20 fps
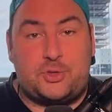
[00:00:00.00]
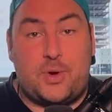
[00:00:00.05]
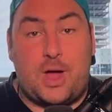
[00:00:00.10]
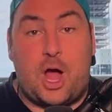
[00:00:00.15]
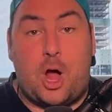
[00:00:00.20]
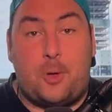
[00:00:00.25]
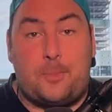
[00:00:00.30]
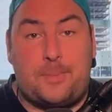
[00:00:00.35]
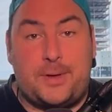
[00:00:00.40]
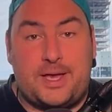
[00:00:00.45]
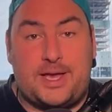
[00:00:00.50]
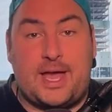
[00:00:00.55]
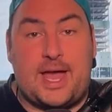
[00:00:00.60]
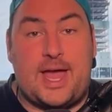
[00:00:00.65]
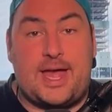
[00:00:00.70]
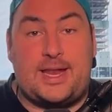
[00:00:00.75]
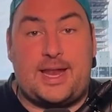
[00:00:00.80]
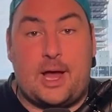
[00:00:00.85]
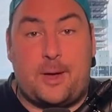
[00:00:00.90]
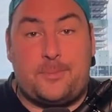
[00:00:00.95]
helping
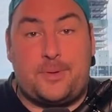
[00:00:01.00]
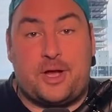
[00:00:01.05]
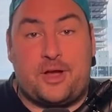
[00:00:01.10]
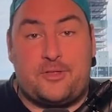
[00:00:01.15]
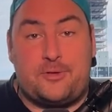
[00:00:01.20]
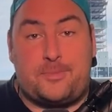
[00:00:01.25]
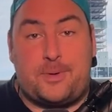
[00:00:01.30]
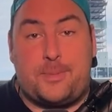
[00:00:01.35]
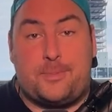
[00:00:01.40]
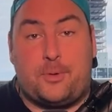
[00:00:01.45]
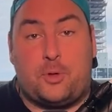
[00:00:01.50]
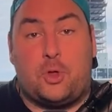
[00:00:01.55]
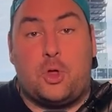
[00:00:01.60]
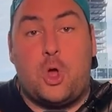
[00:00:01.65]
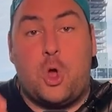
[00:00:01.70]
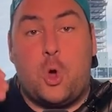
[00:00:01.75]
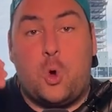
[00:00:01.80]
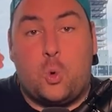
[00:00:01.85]
and helping other people